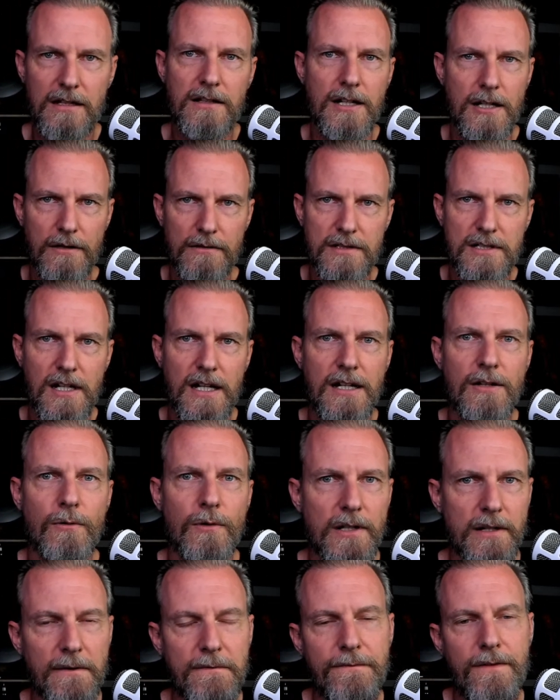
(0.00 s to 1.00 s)
in
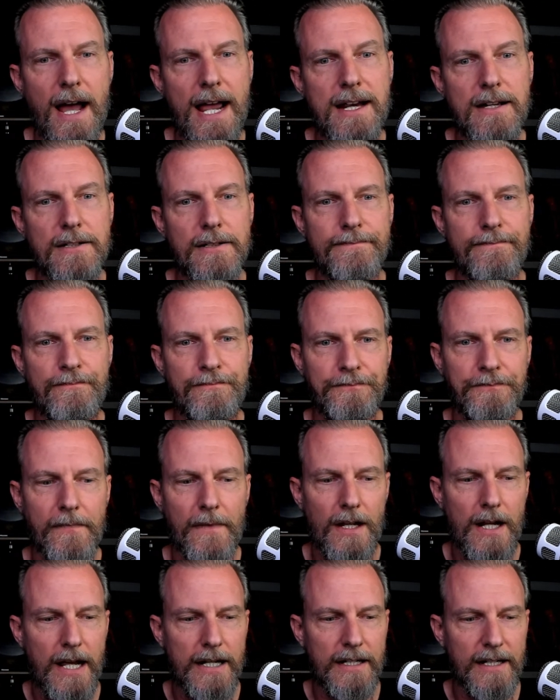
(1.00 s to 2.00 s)
order to fight
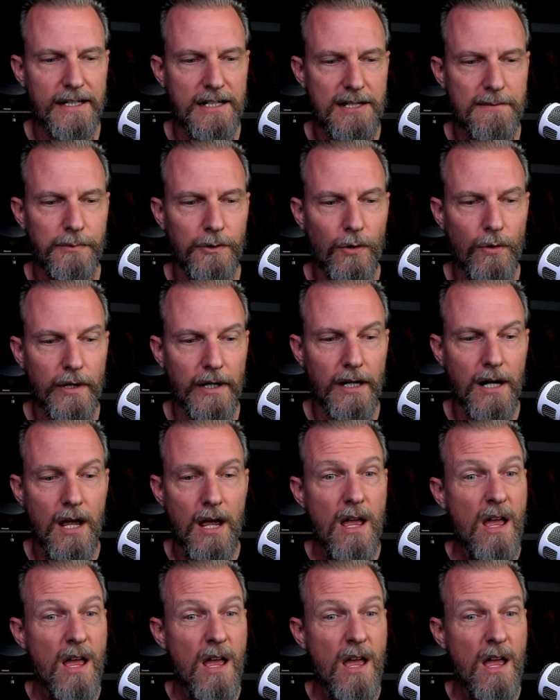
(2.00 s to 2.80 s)
and explore.